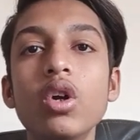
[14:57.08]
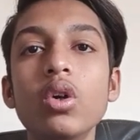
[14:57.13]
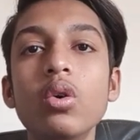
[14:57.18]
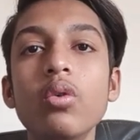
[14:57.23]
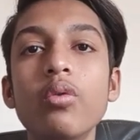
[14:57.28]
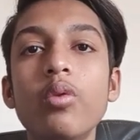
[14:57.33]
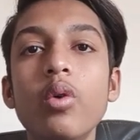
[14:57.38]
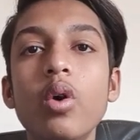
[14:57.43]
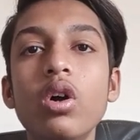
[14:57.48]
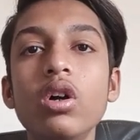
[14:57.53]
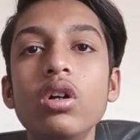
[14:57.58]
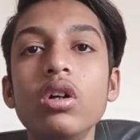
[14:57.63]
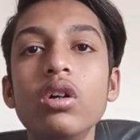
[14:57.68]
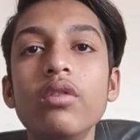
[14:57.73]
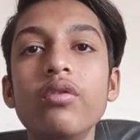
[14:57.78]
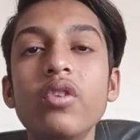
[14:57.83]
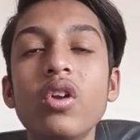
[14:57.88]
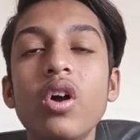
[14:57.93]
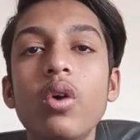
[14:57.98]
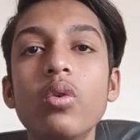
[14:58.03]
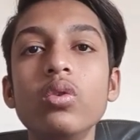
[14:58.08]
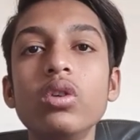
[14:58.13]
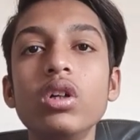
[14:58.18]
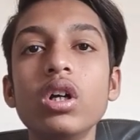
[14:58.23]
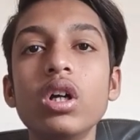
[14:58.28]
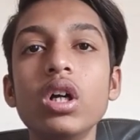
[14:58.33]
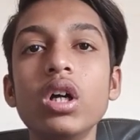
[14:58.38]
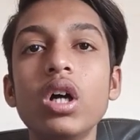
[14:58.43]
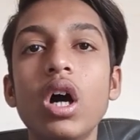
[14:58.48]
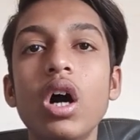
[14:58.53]
to flaunt
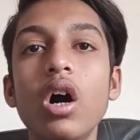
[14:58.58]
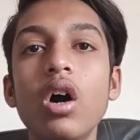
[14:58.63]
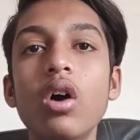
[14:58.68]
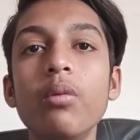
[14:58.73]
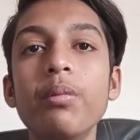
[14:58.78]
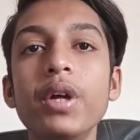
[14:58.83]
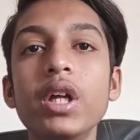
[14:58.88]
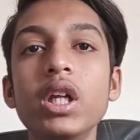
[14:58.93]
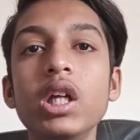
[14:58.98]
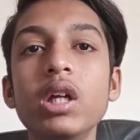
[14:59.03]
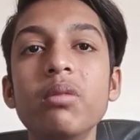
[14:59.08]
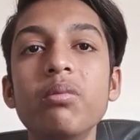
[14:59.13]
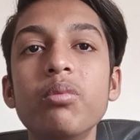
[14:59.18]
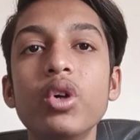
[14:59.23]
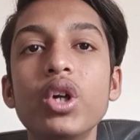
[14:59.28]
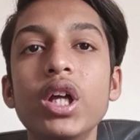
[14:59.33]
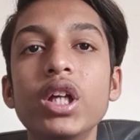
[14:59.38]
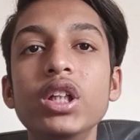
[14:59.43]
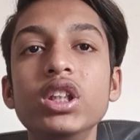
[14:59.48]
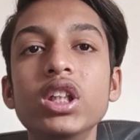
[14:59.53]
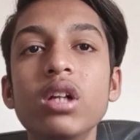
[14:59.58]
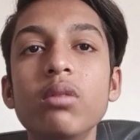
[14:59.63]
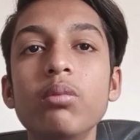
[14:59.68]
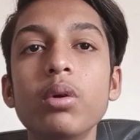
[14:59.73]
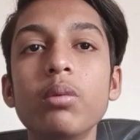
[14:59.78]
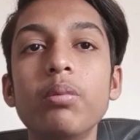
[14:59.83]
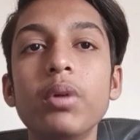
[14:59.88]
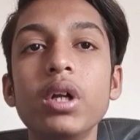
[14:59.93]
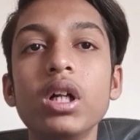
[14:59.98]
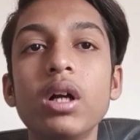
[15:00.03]
how many potential
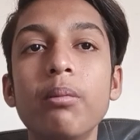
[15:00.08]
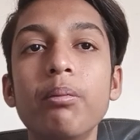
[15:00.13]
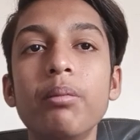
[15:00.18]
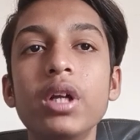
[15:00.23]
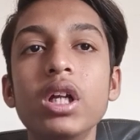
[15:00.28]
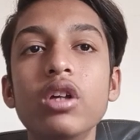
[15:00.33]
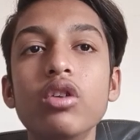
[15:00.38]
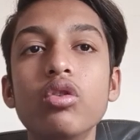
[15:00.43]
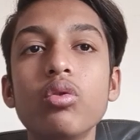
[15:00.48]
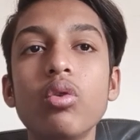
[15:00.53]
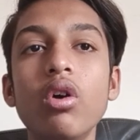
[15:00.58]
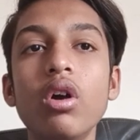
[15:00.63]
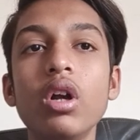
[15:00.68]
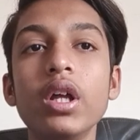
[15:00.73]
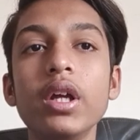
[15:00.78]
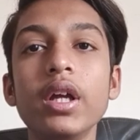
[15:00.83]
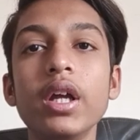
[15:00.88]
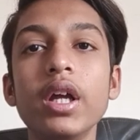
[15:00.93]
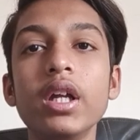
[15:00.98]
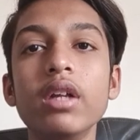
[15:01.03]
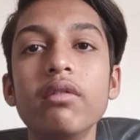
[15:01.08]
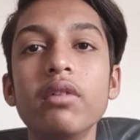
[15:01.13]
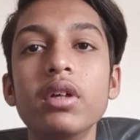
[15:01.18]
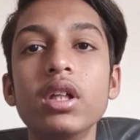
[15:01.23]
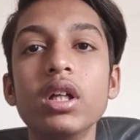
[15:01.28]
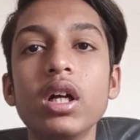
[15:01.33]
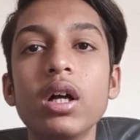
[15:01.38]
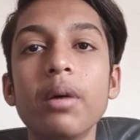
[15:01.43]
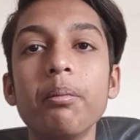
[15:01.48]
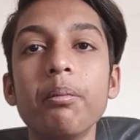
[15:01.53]
people companies call engage
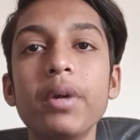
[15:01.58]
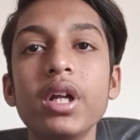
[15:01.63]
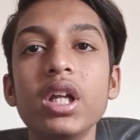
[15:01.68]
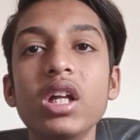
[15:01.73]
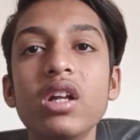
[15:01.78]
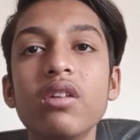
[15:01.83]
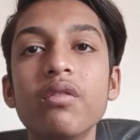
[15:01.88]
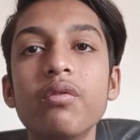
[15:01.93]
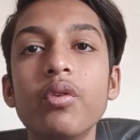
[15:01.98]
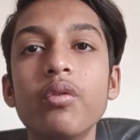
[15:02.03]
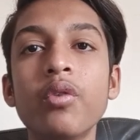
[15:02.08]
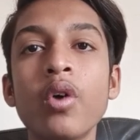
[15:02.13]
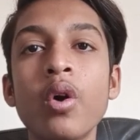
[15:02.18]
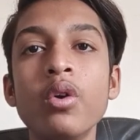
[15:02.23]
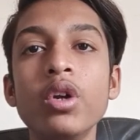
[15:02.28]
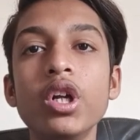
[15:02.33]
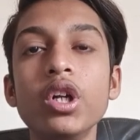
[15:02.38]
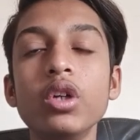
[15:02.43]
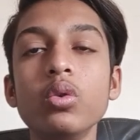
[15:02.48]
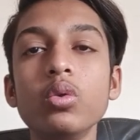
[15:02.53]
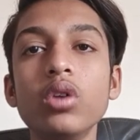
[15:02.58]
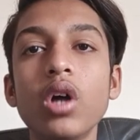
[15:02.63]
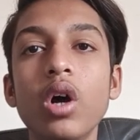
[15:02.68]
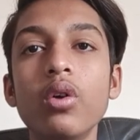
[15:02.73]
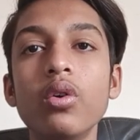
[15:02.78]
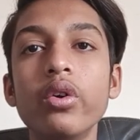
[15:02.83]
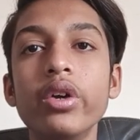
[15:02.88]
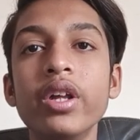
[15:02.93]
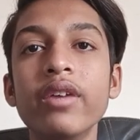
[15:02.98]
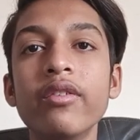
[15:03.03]
with. The company founded
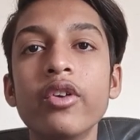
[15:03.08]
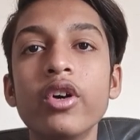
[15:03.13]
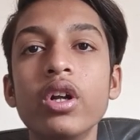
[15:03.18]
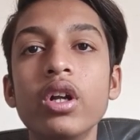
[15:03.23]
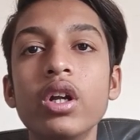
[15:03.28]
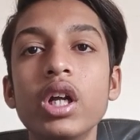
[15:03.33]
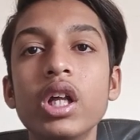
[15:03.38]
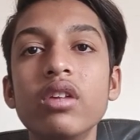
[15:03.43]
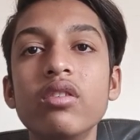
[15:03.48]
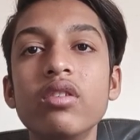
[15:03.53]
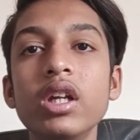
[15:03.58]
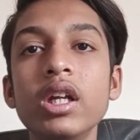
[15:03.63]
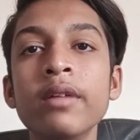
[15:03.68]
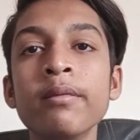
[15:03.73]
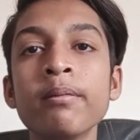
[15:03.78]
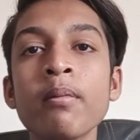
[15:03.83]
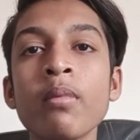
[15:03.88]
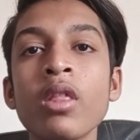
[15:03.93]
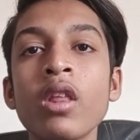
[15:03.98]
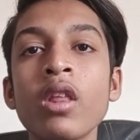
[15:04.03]
2024, industry,